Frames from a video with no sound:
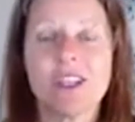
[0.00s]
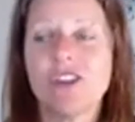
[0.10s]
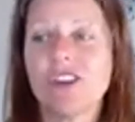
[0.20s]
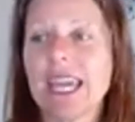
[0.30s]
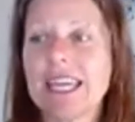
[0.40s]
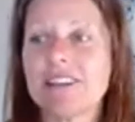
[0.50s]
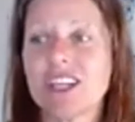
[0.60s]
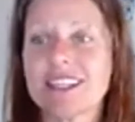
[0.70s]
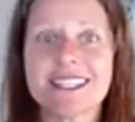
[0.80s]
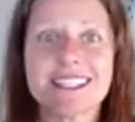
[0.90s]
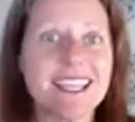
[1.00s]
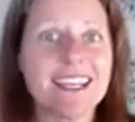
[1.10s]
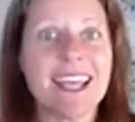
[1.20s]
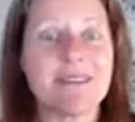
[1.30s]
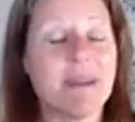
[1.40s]
You can just sit
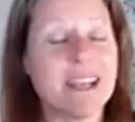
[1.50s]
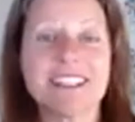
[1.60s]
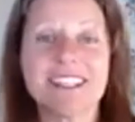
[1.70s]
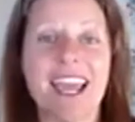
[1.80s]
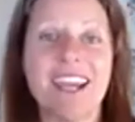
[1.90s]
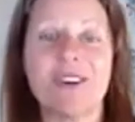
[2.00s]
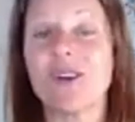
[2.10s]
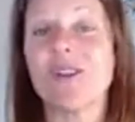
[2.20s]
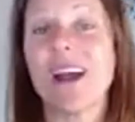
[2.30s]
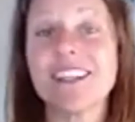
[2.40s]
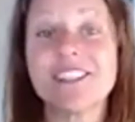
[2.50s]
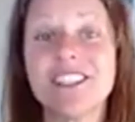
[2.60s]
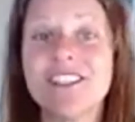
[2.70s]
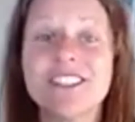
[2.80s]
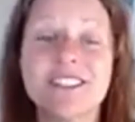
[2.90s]
and meditate on
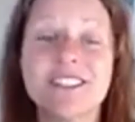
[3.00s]
gratitude.